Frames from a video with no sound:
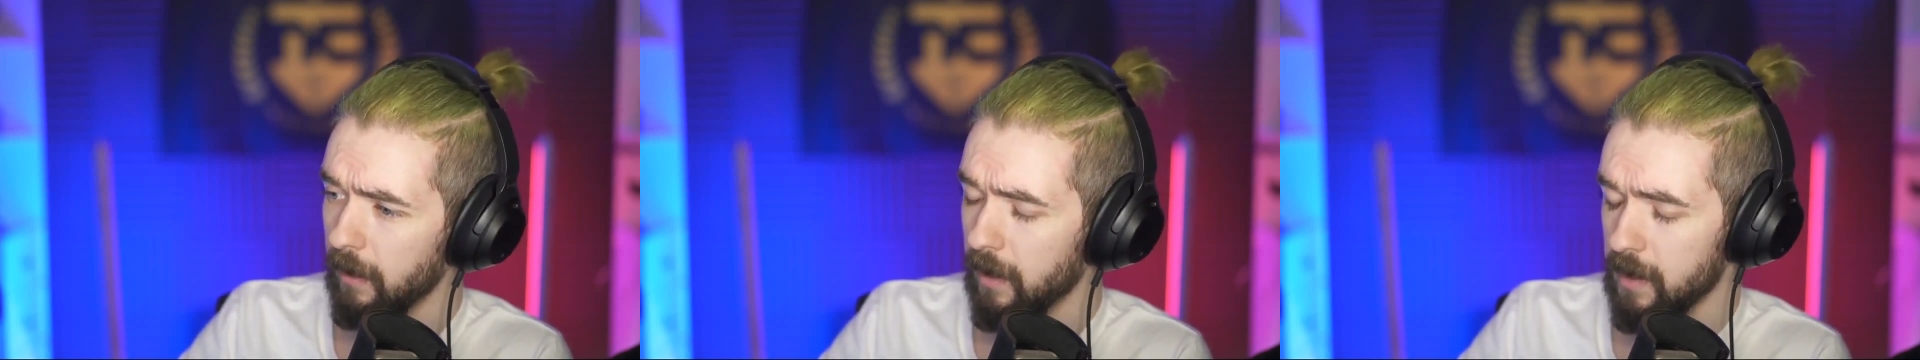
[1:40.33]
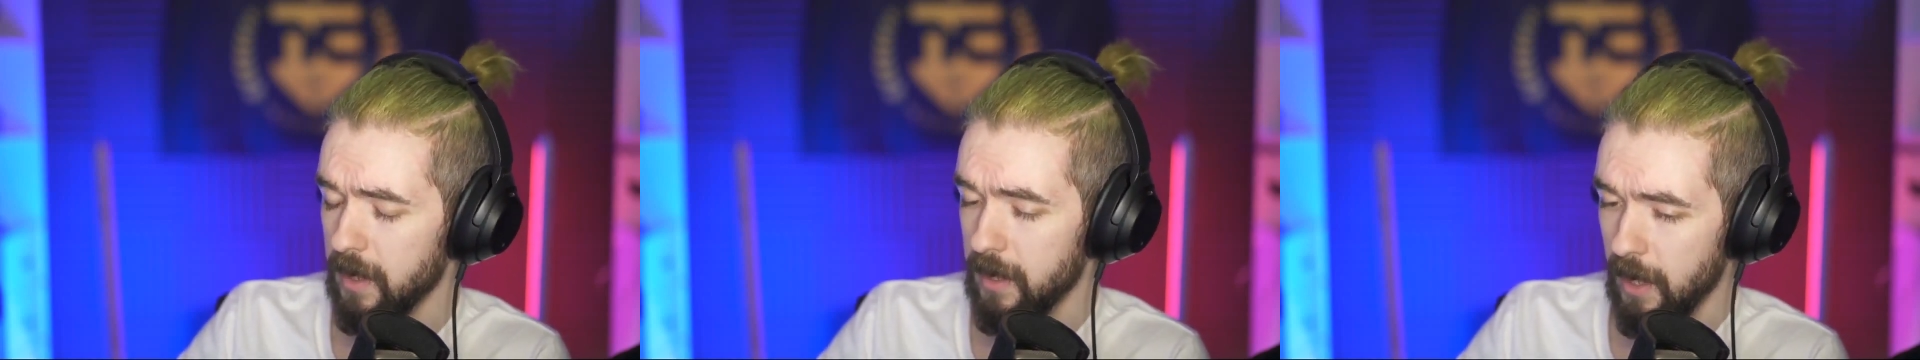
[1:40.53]

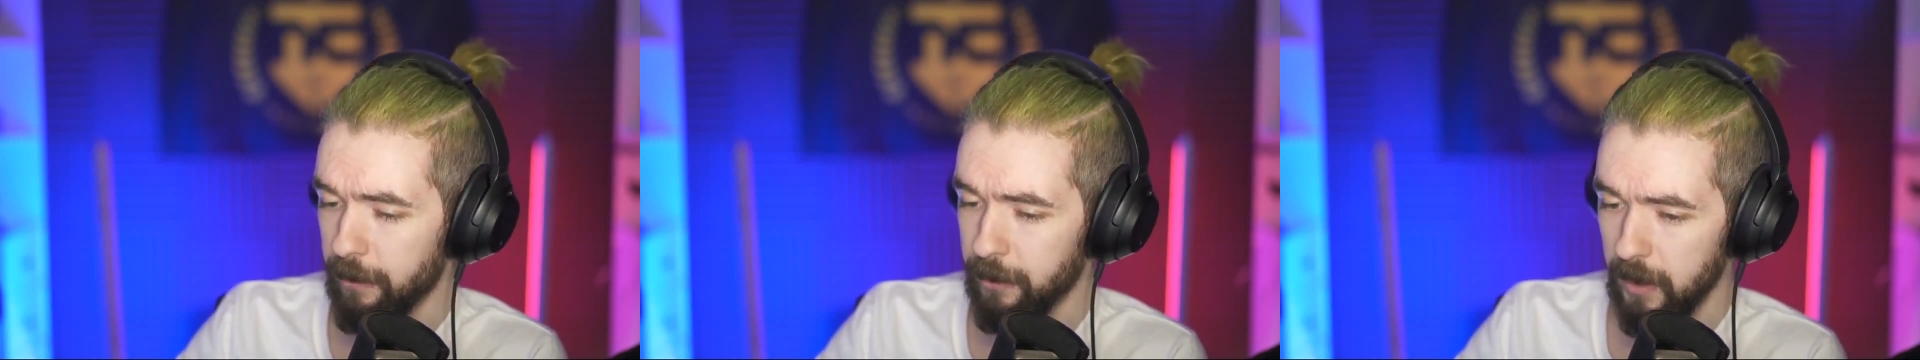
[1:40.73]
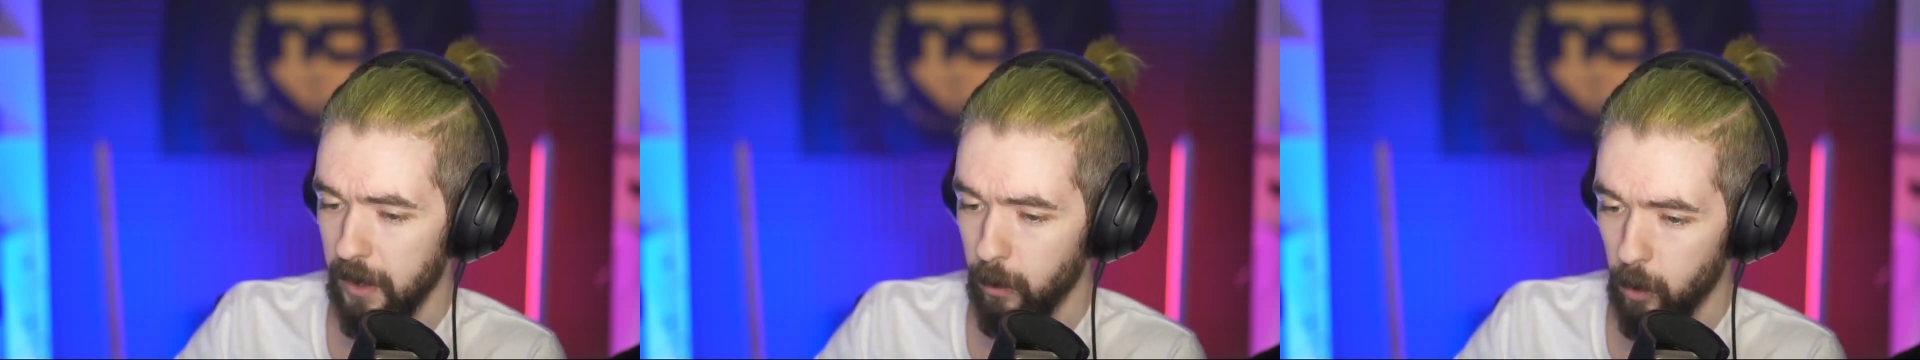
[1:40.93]
Because it
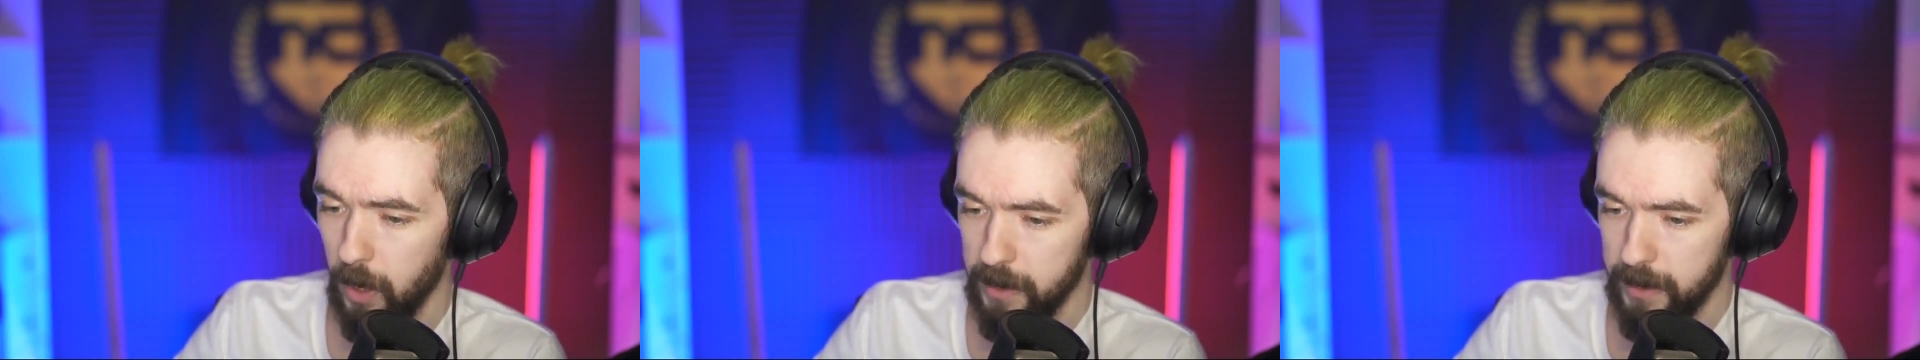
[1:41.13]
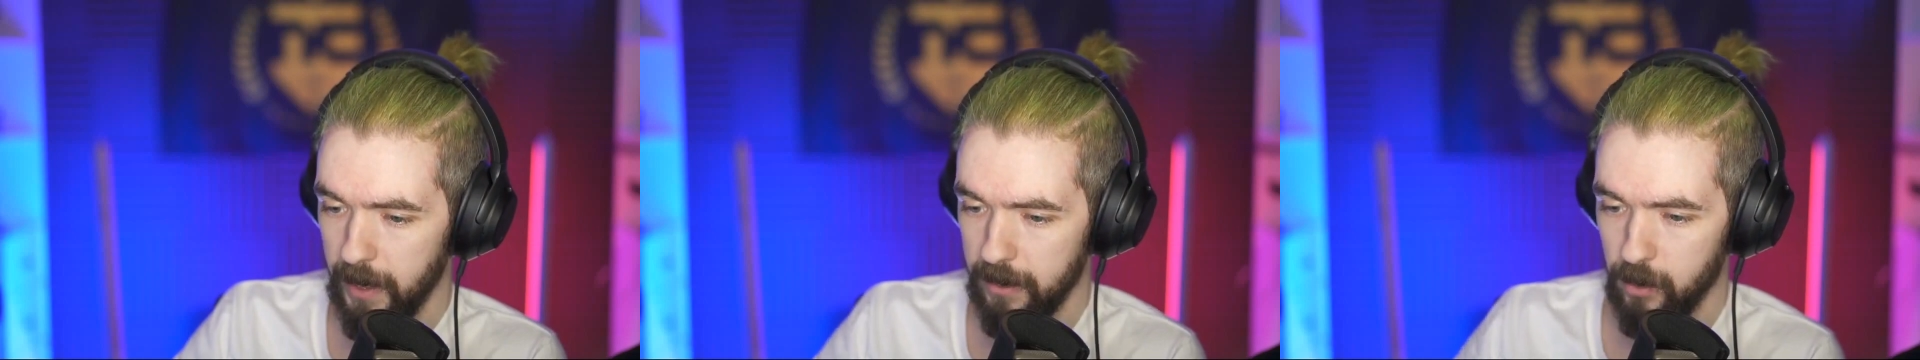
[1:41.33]
definitely
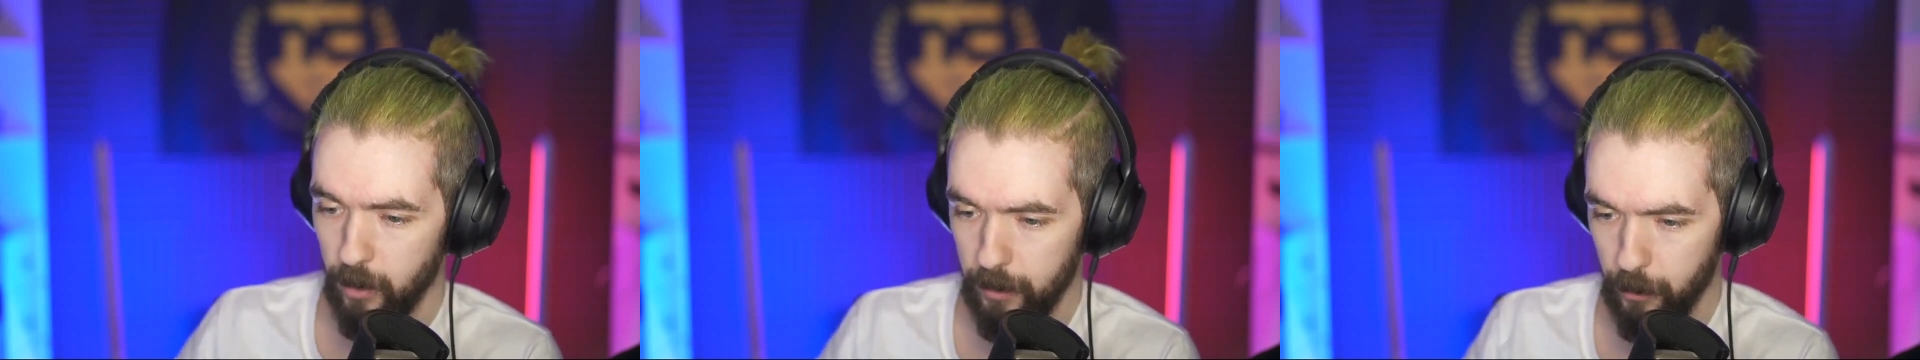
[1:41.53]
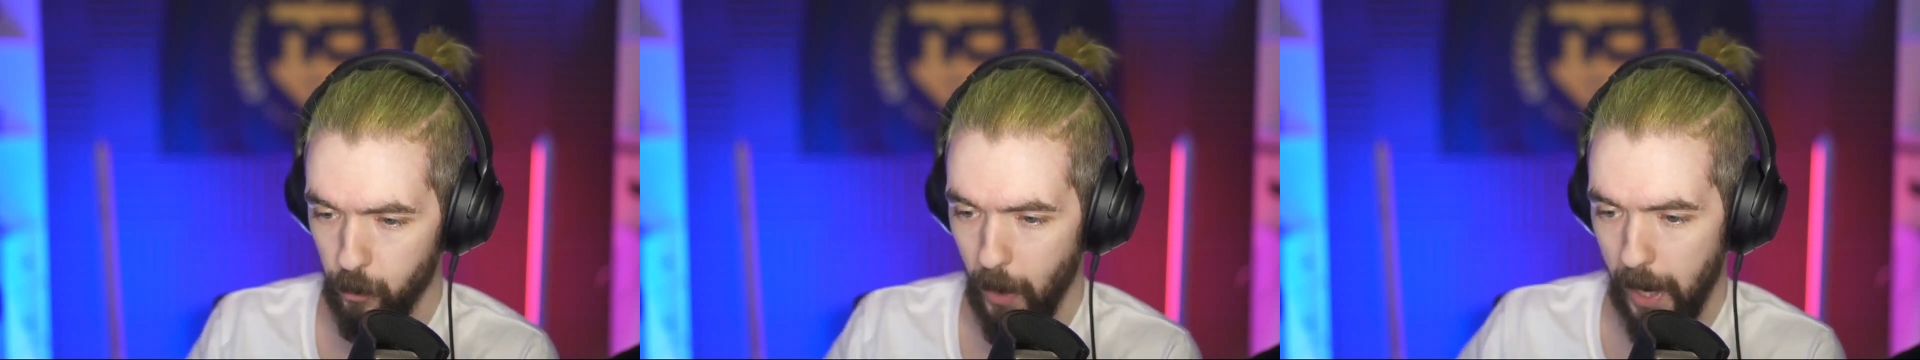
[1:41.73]
was that
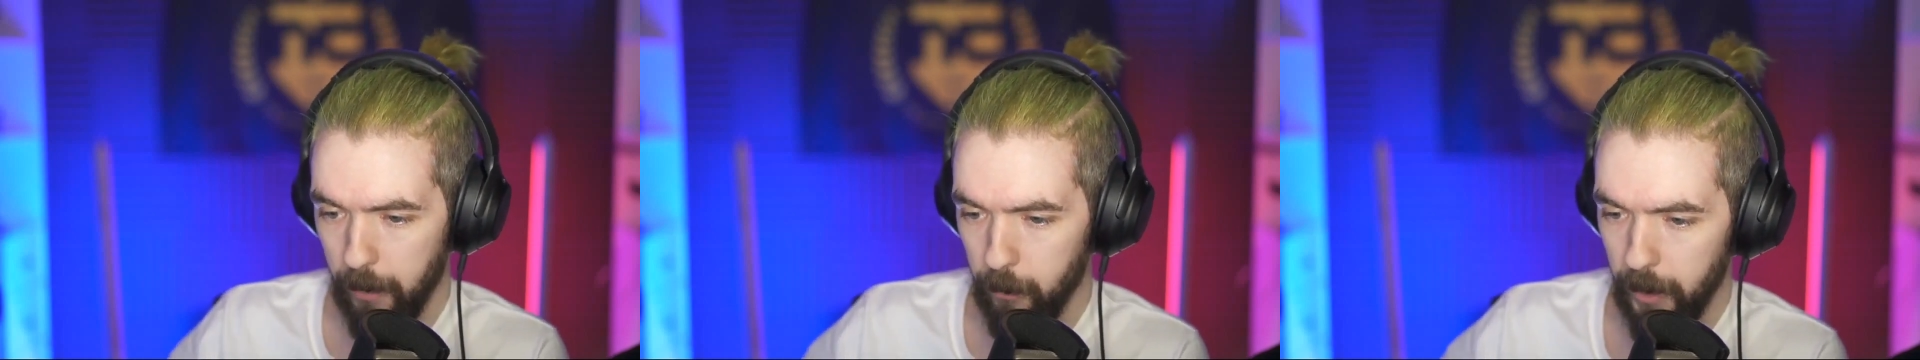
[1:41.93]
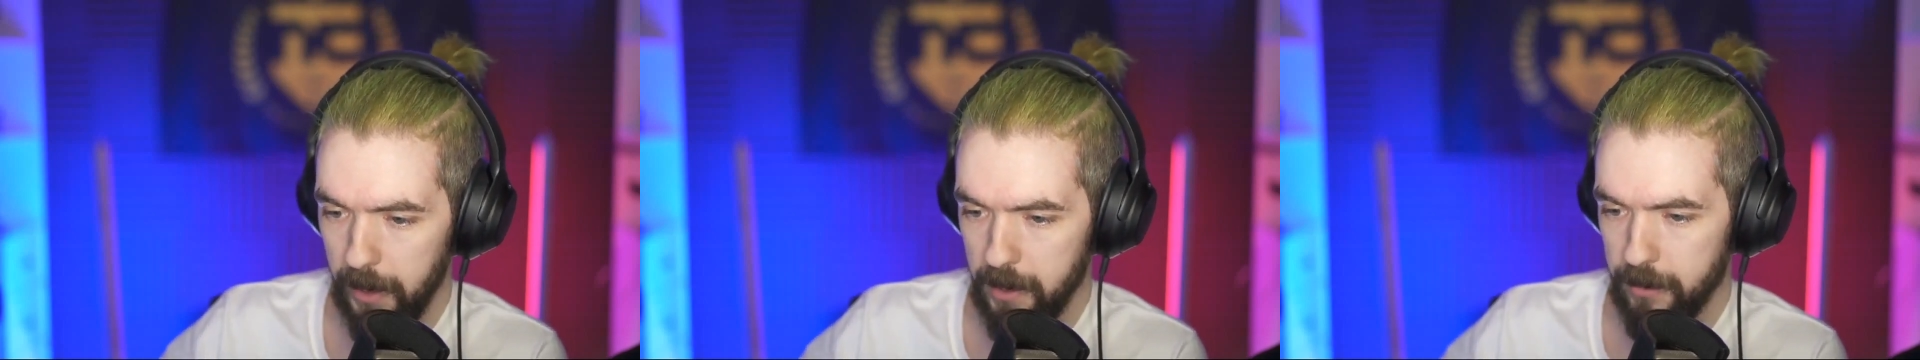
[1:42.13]
sort of rat
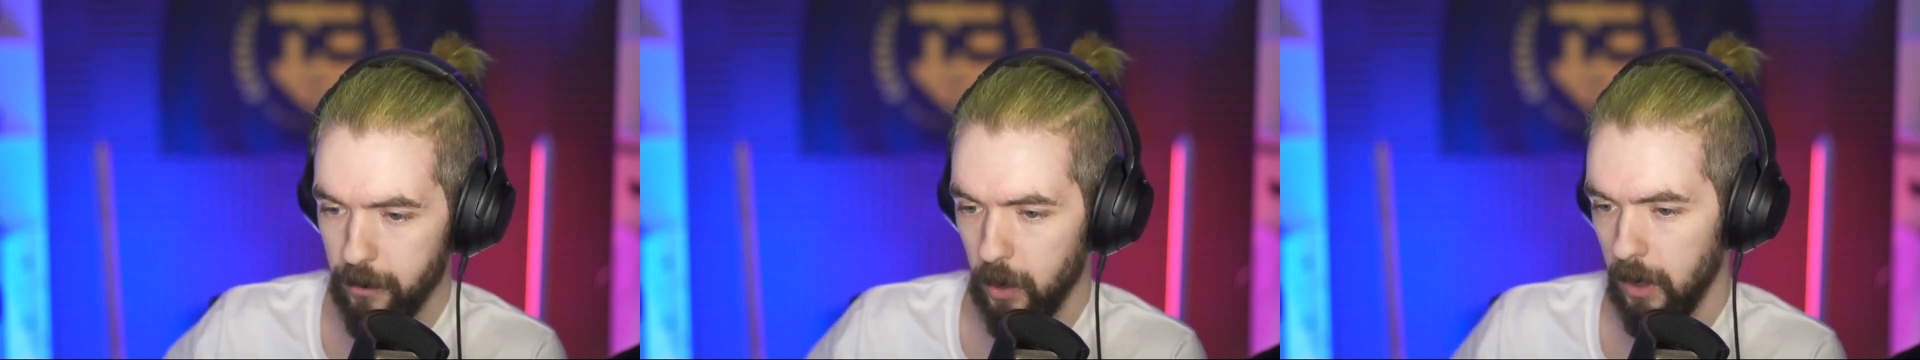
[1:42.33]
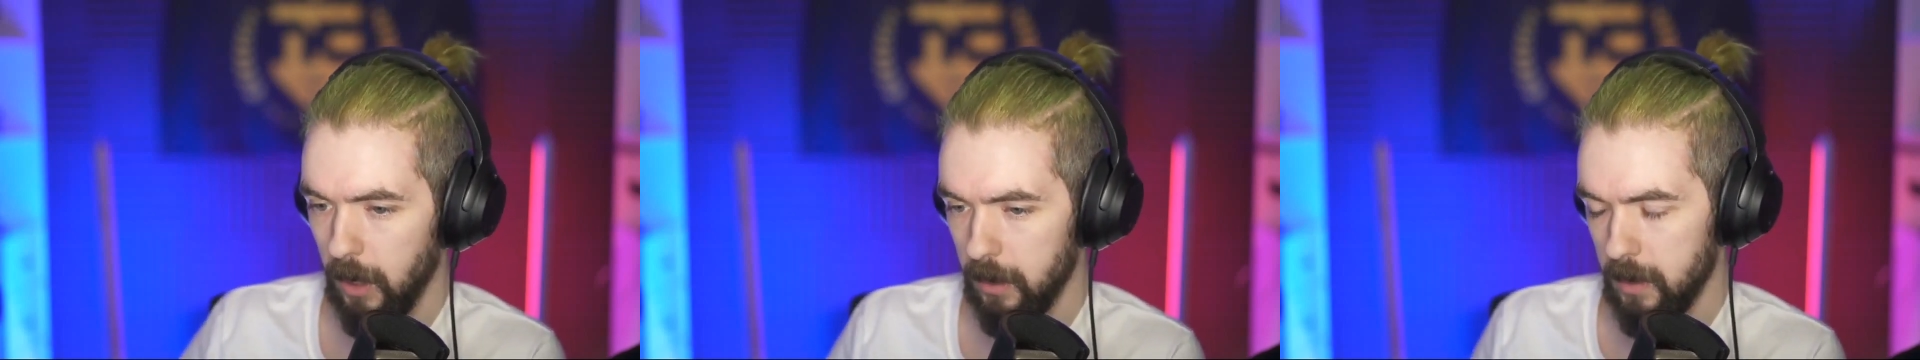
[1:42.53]
race
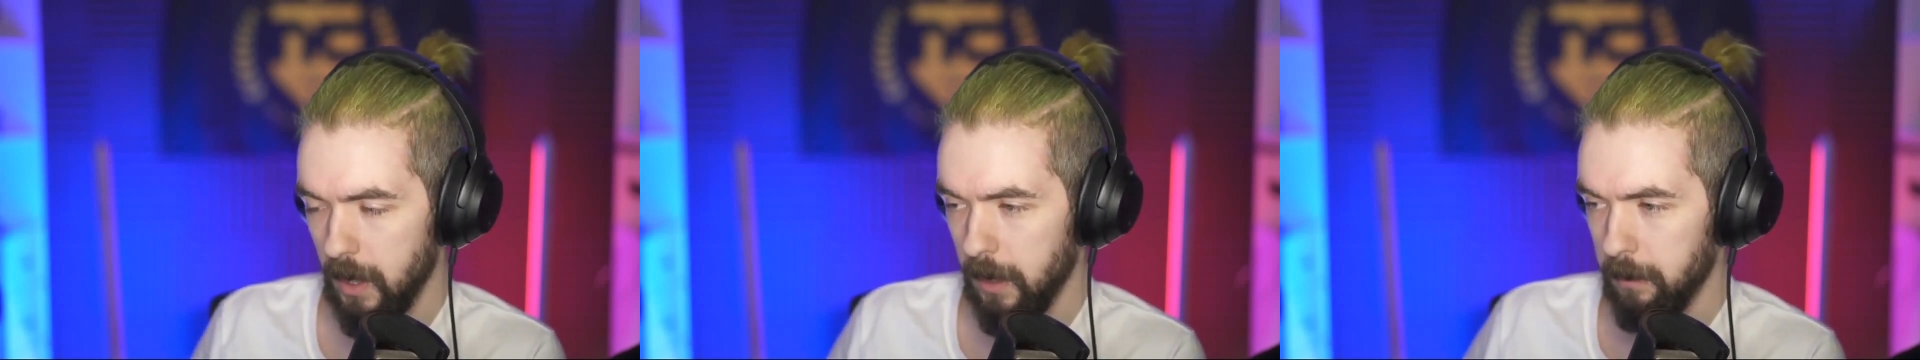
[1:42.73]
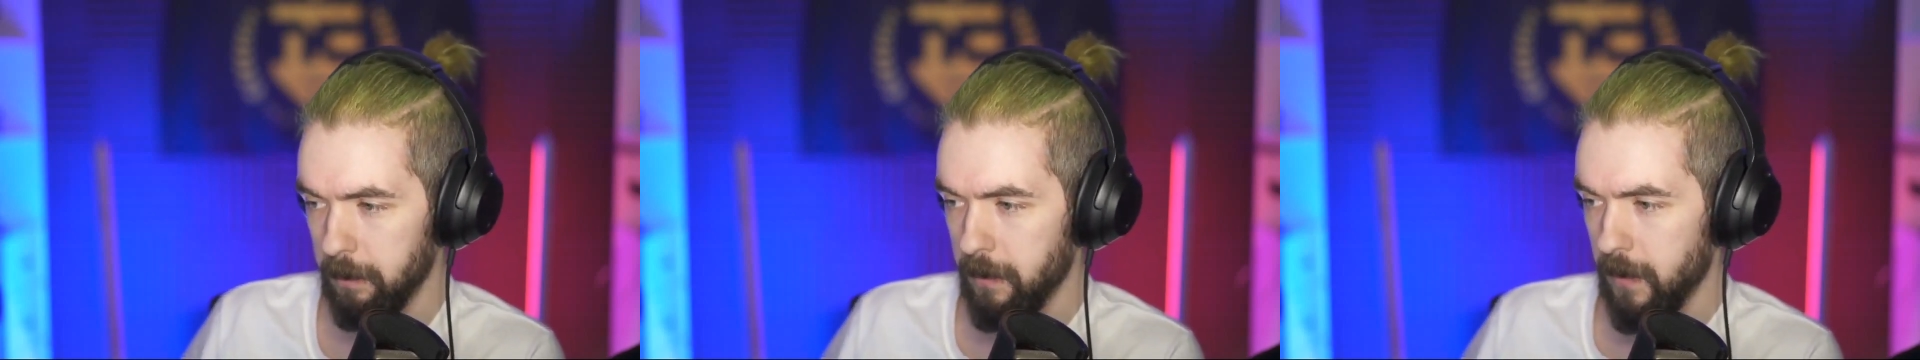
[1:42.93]
for a long
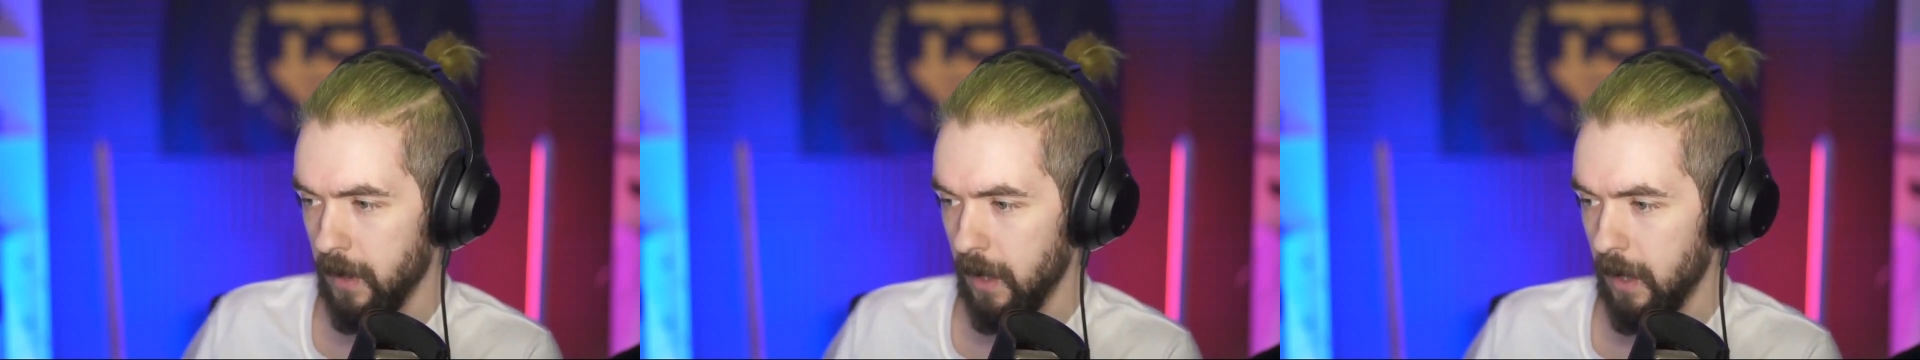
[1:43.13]
time.